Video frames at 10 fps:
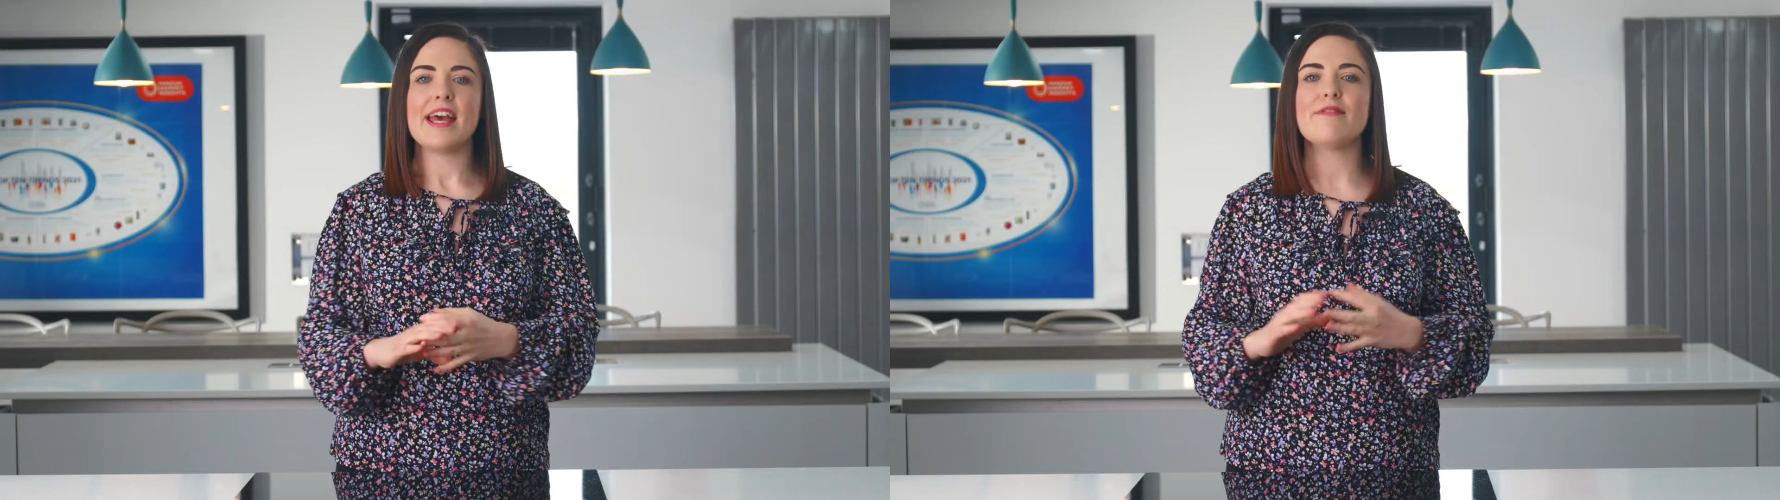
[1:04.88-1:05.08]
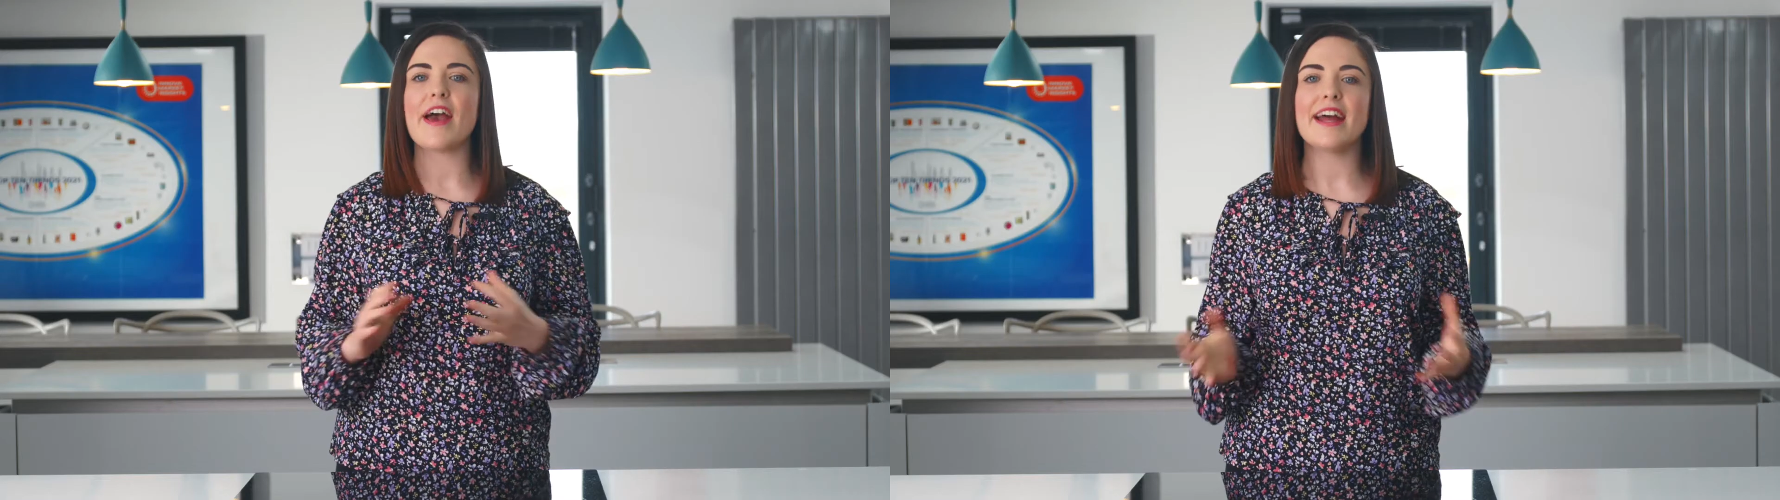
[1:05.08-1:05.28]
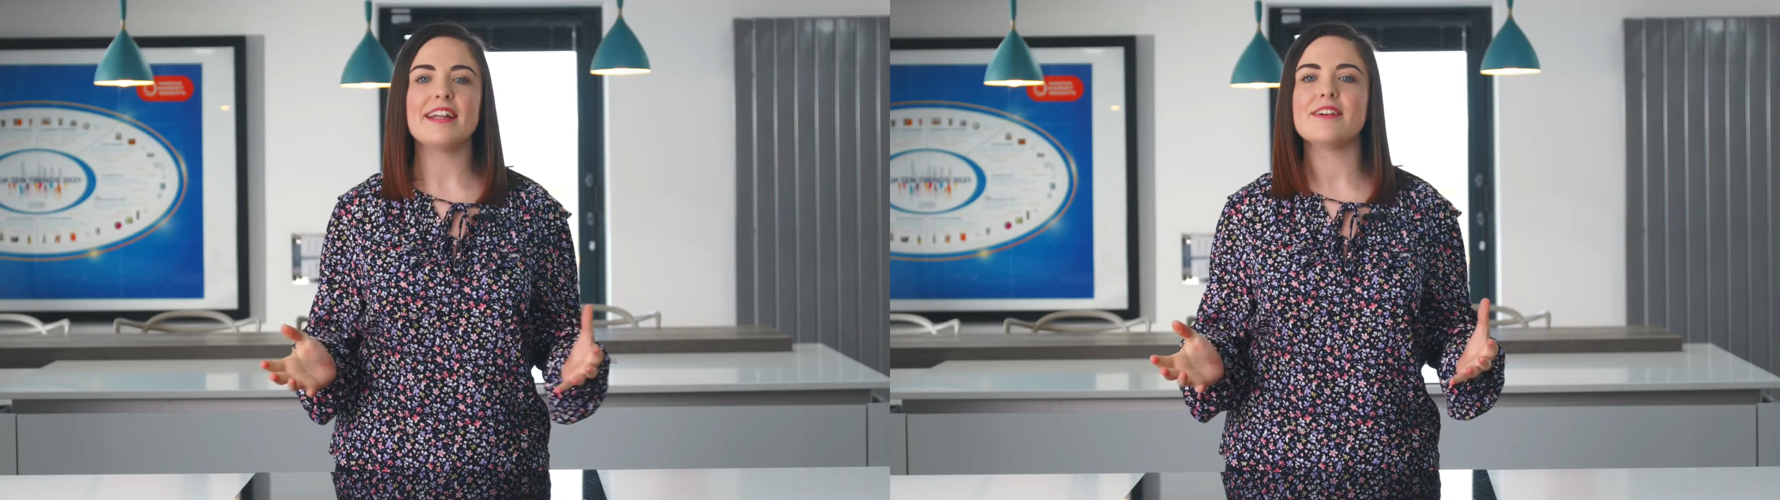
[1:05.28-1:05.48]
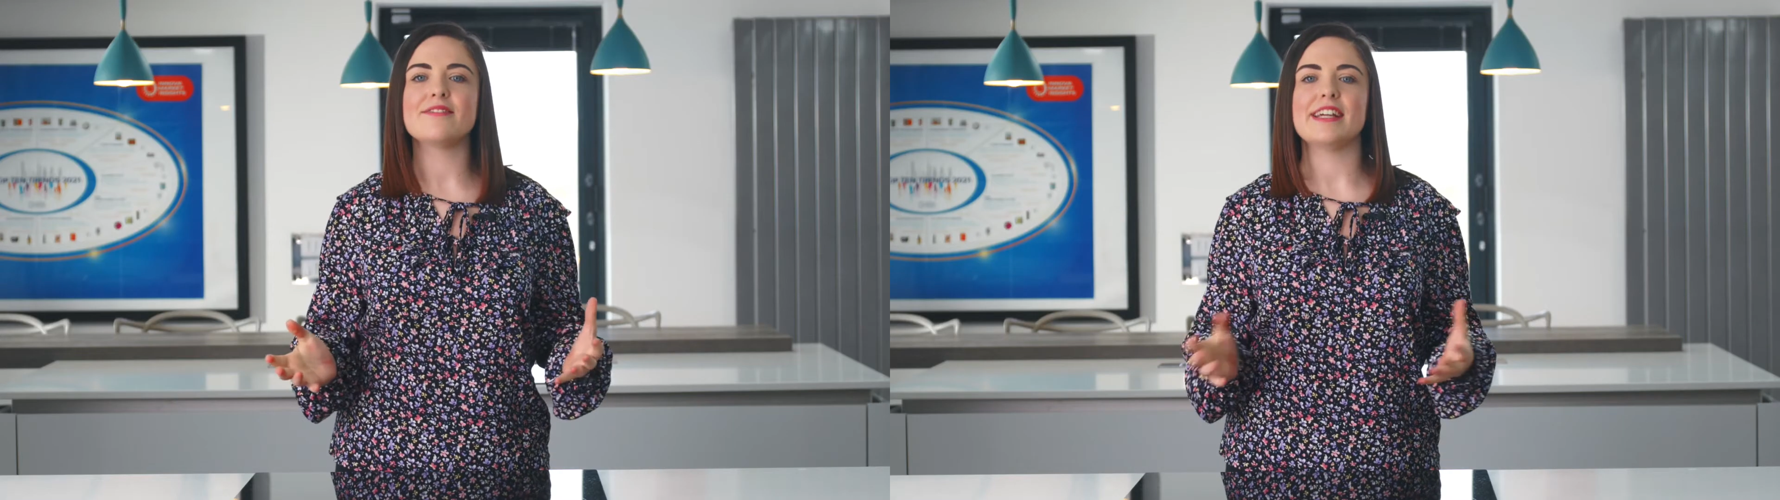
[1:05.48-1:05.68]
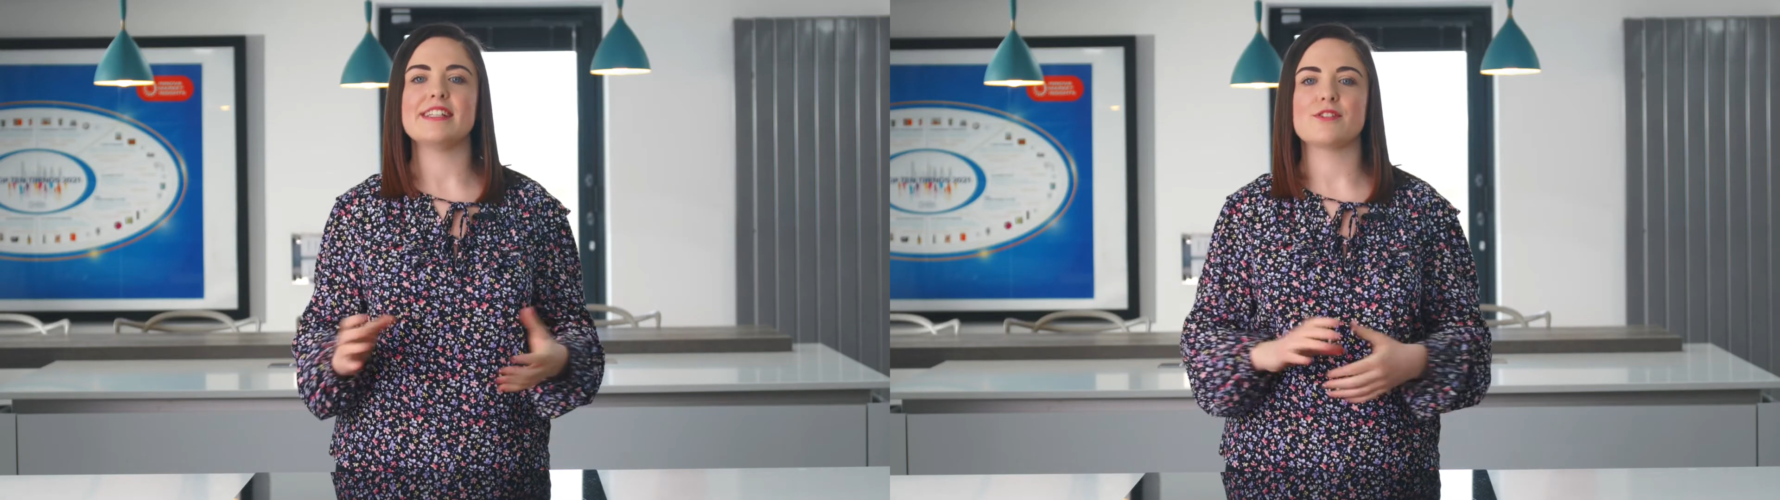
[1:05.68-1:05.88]
If any
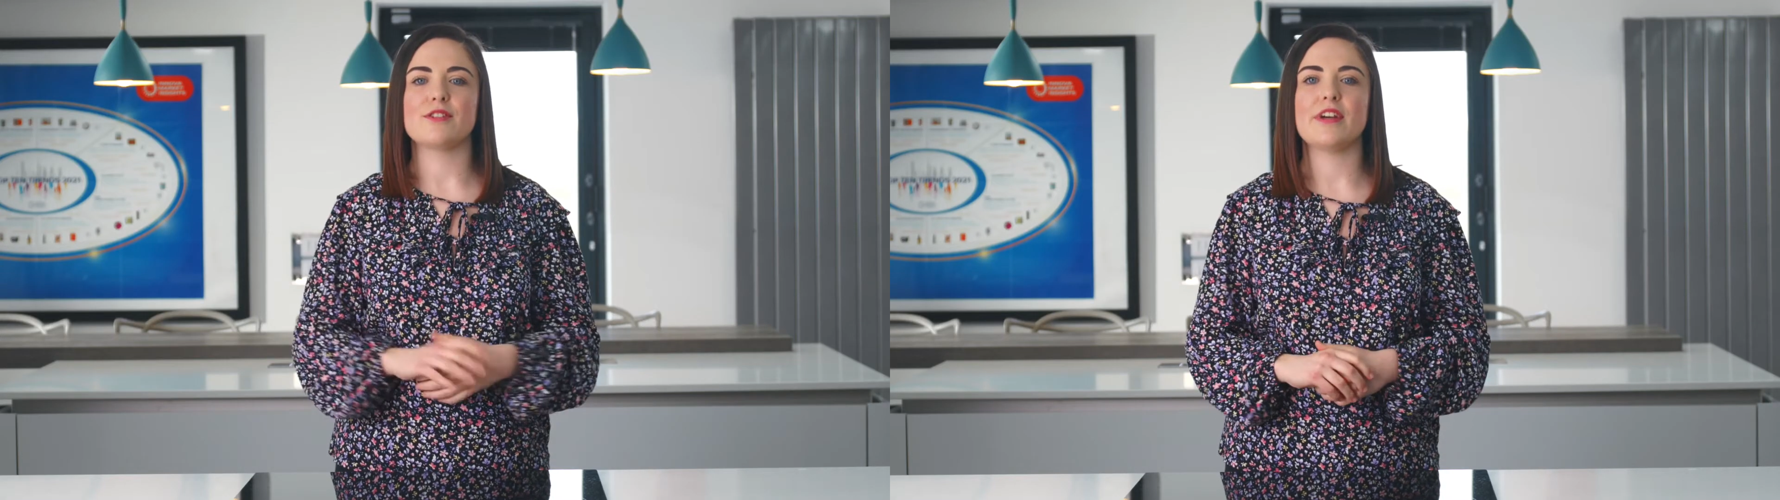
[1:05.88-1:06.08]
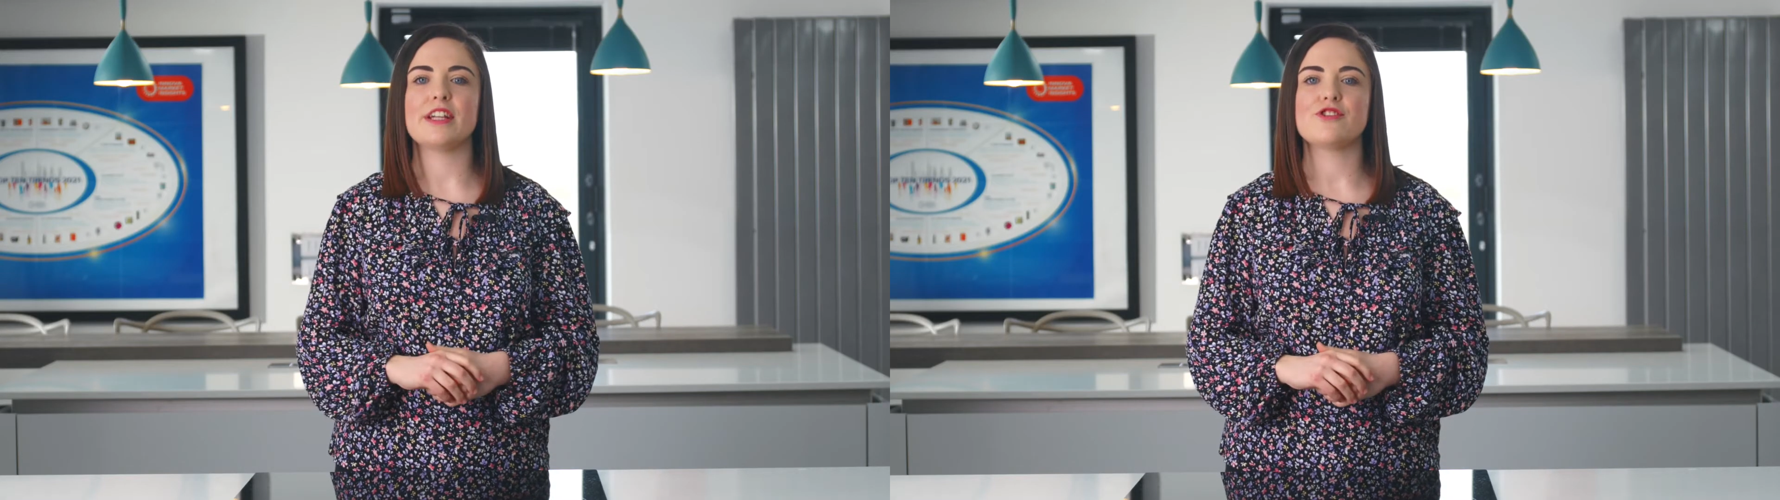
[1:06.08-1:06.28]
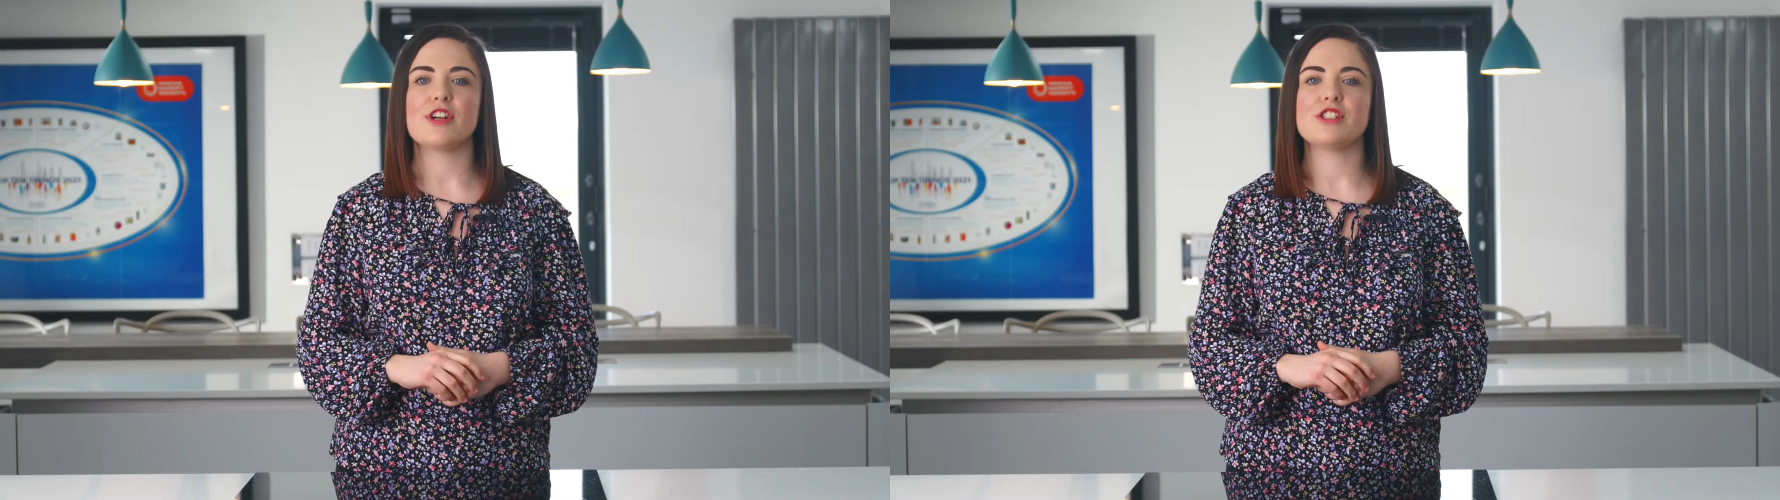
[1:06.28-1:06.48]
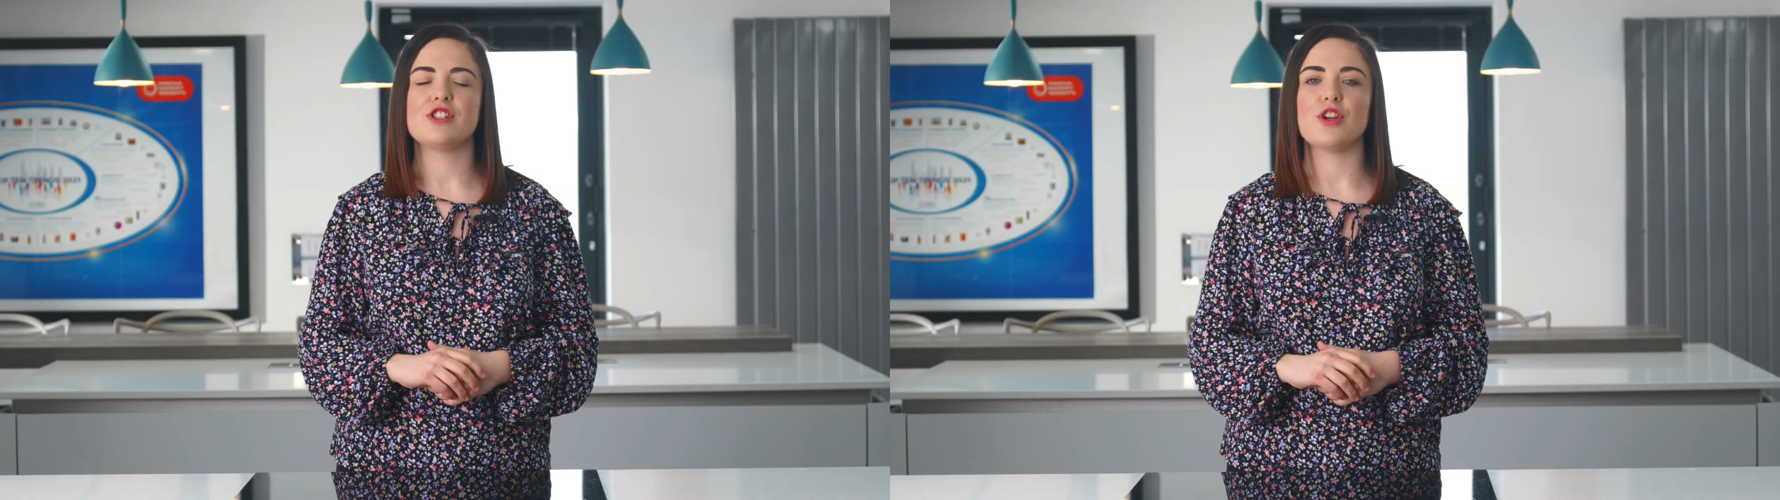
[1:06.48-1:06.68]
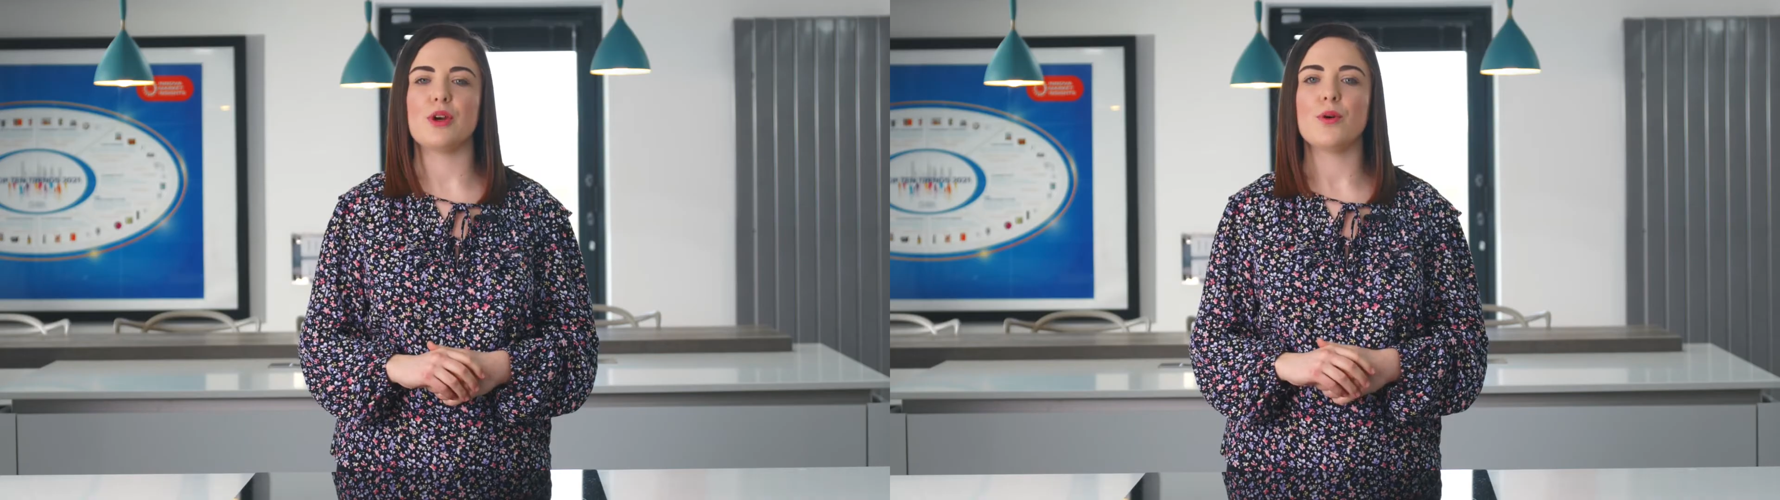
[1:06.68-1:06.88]
of these are of interest
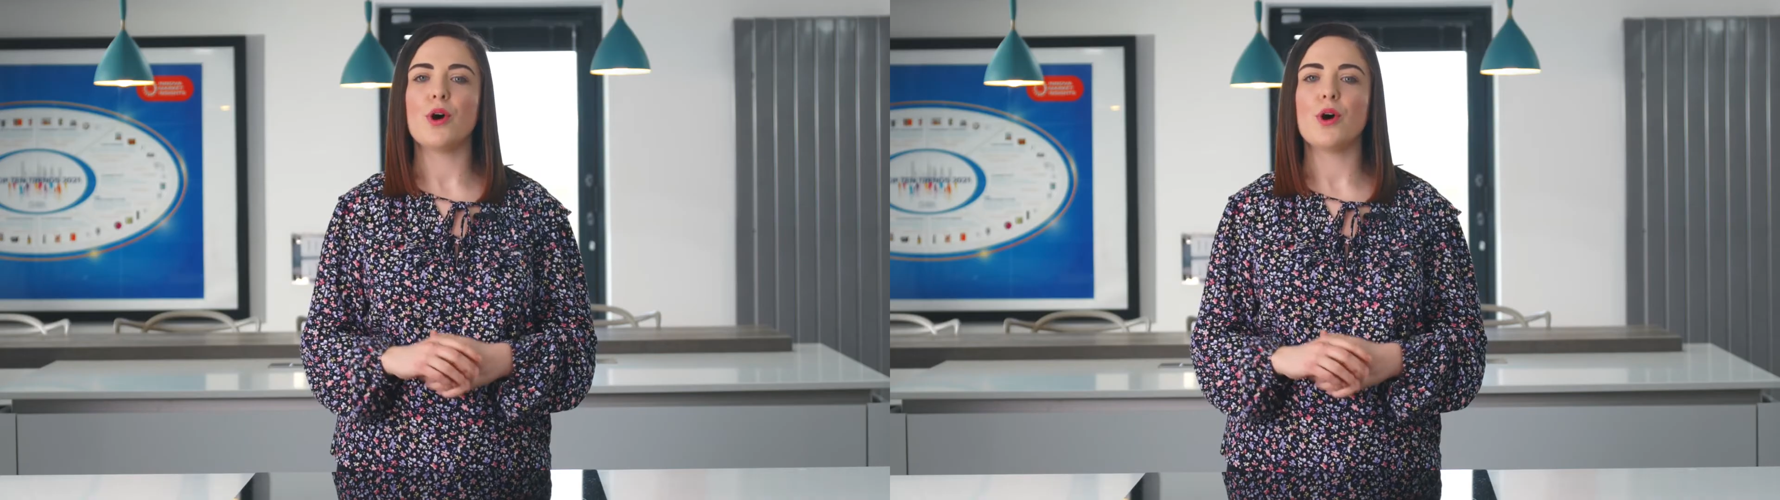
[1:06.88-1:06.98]
to you